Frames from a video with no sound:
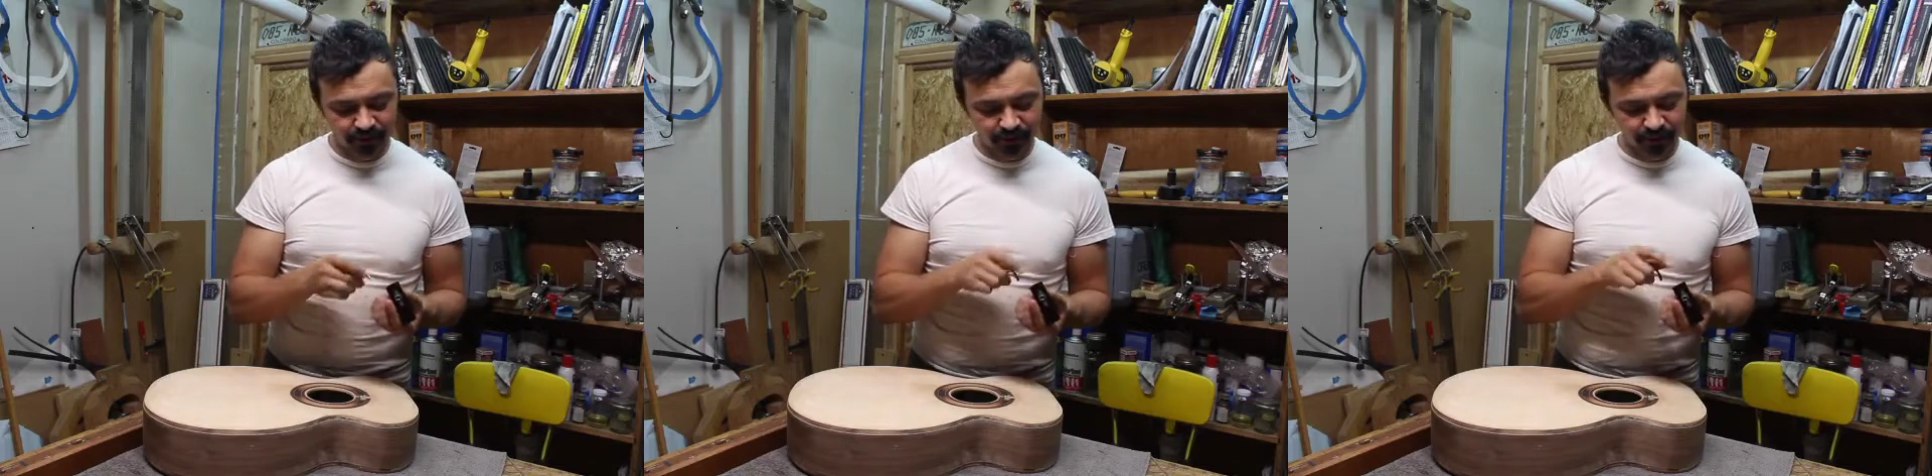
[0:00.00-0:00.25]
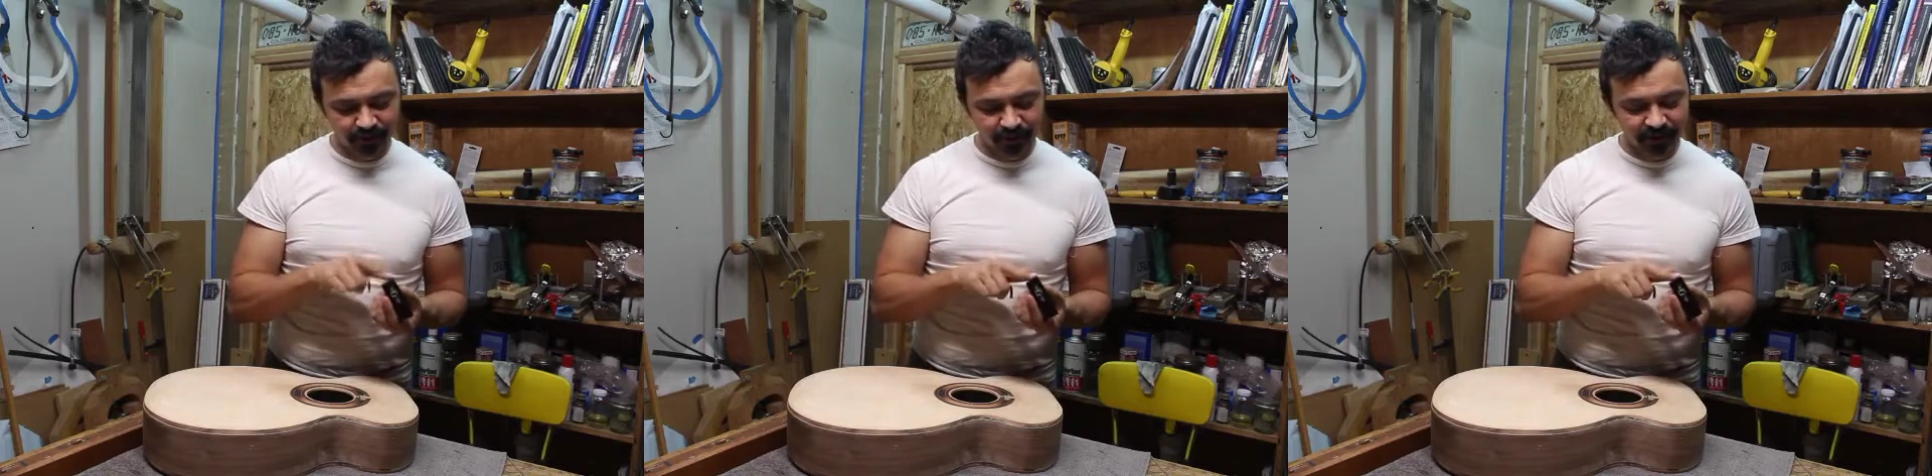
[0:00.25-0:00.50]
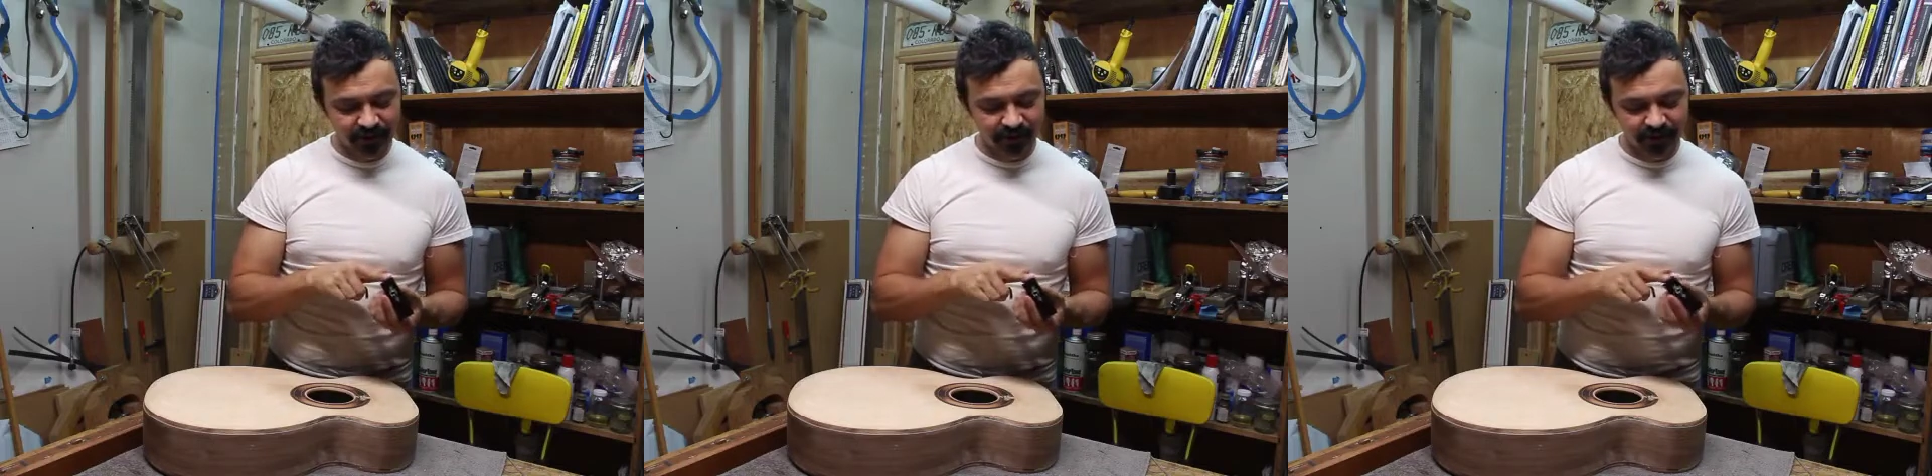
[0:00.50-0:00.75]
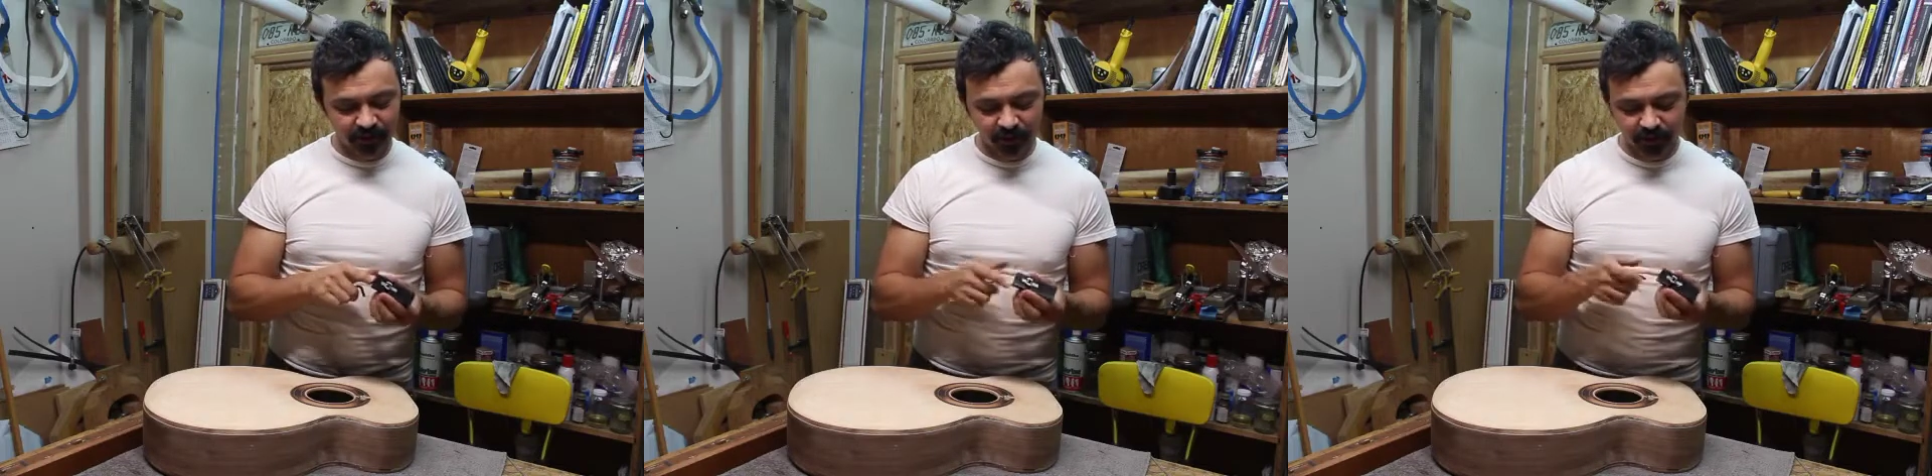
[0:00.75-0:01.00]
you loosen this
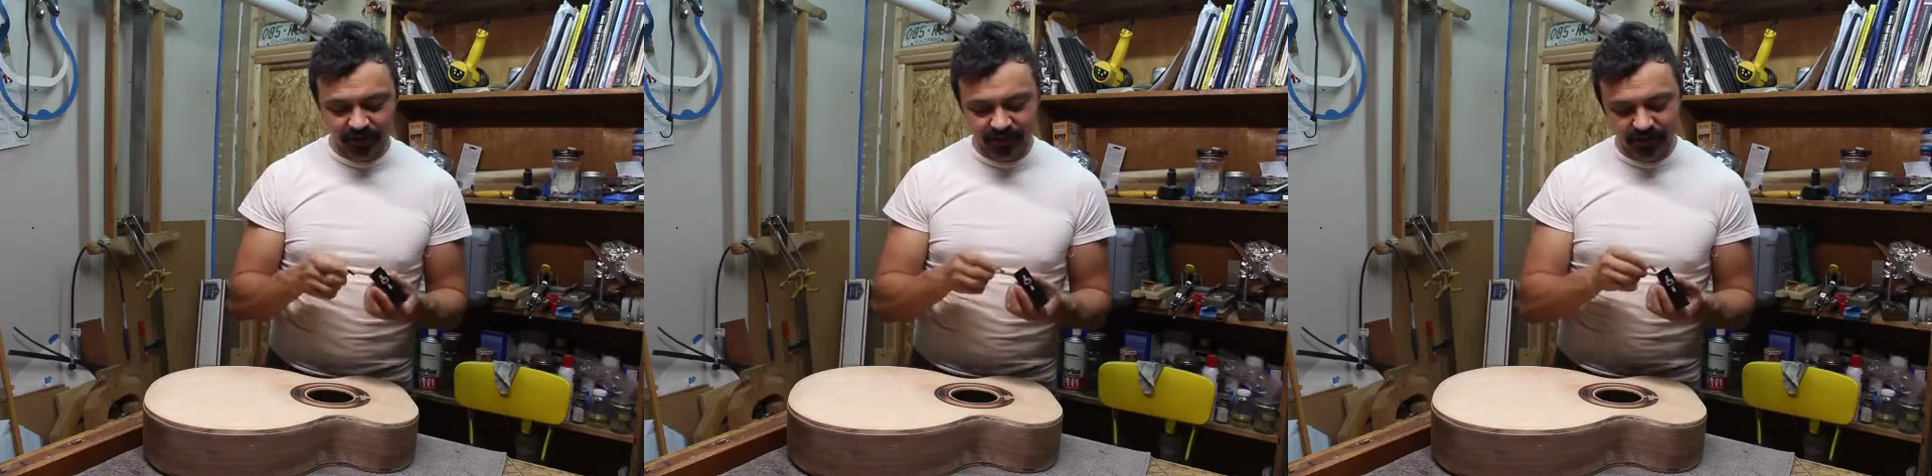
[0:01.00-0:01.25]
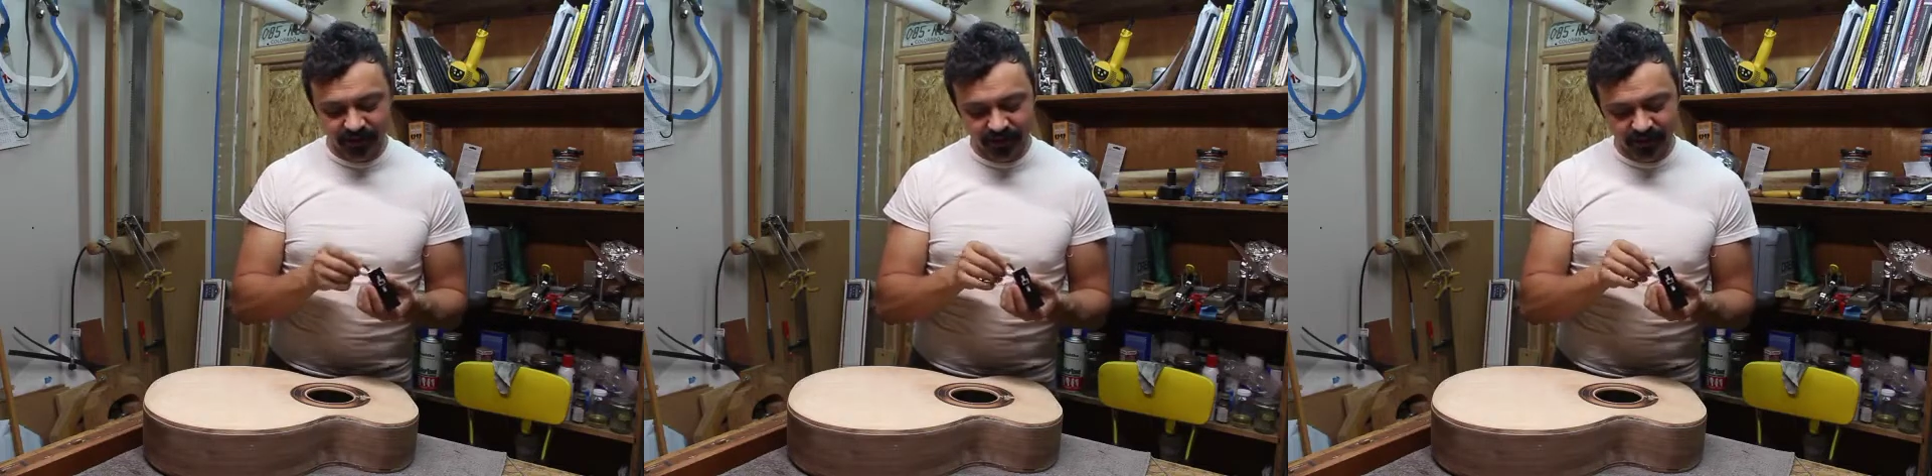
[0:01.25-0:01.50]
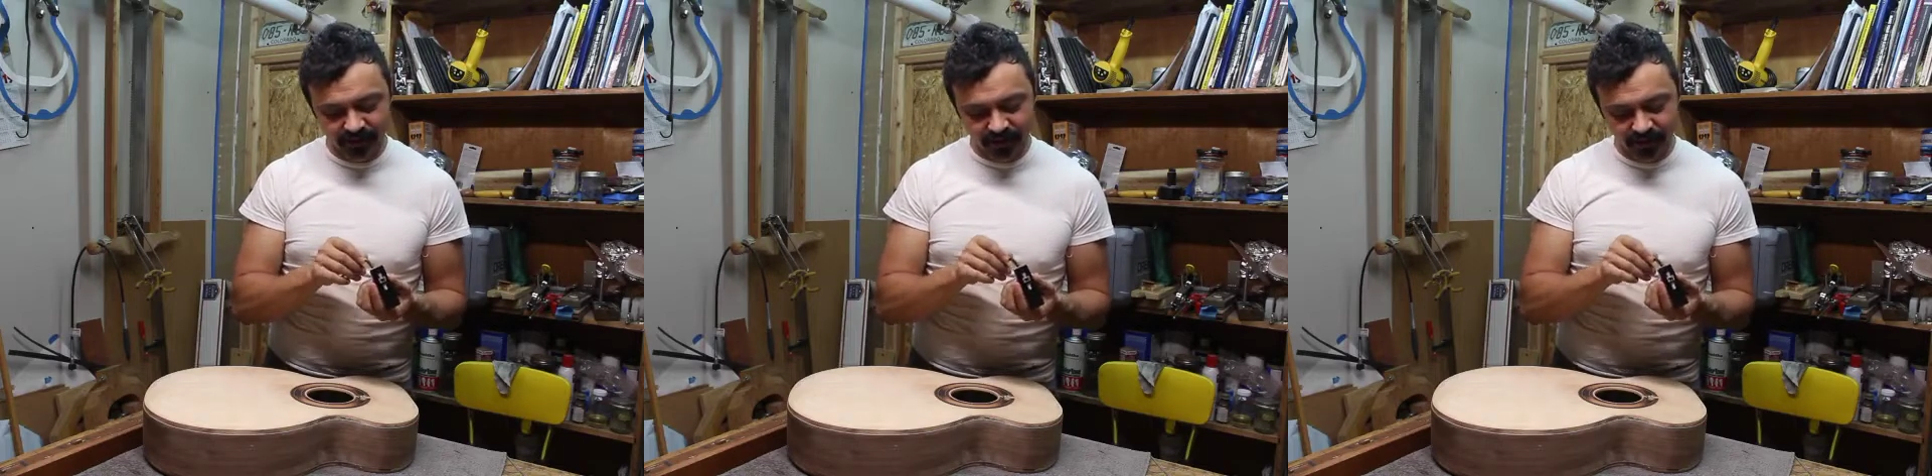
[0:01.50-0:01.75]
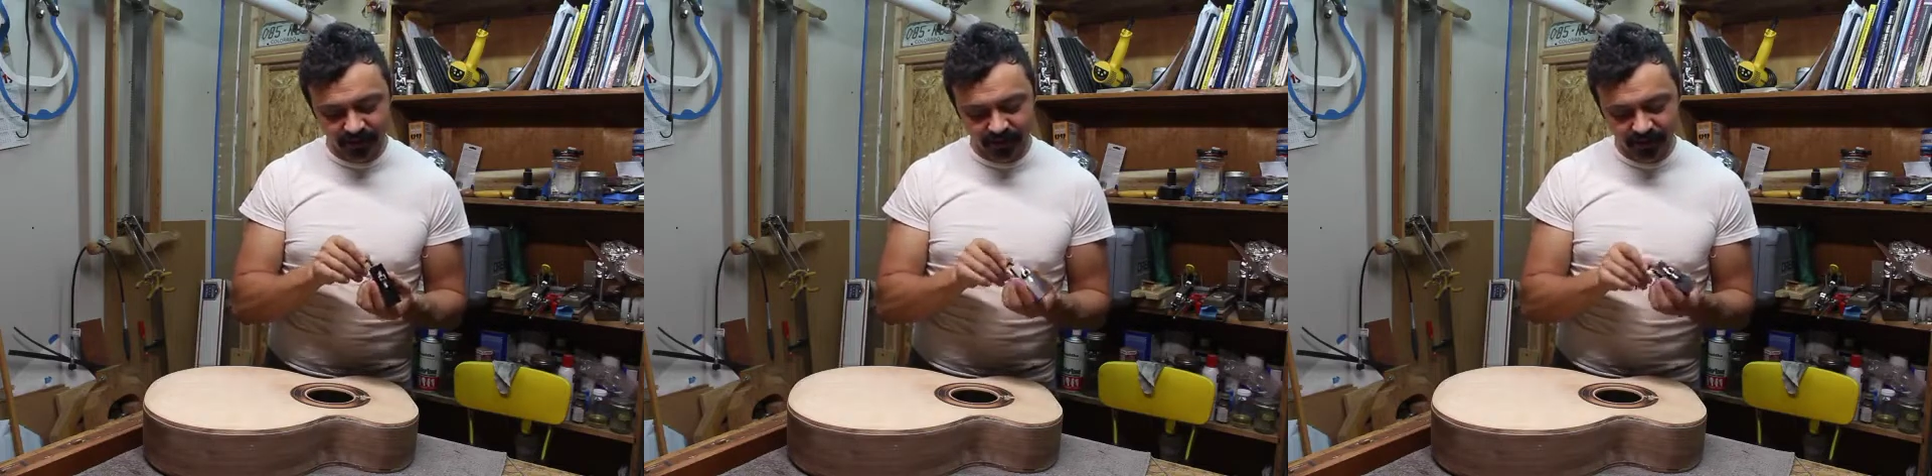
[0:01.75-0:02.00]
up, because then it's all
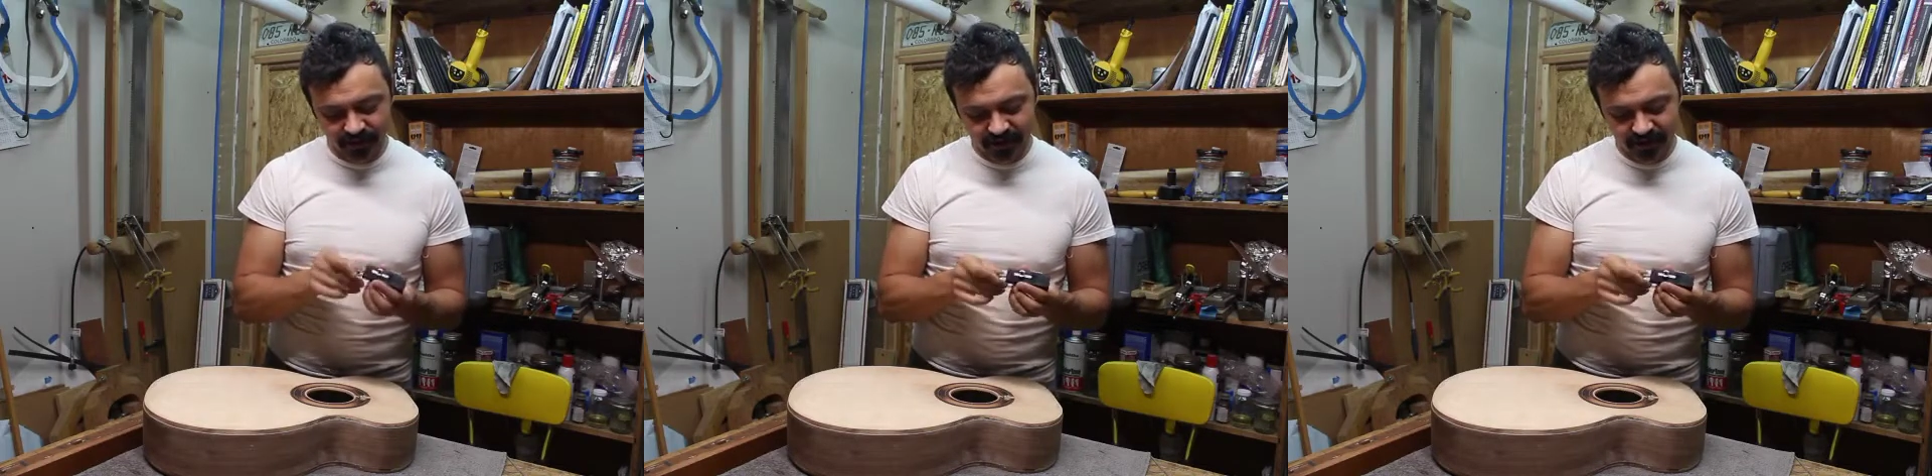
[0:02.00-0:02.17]
gone.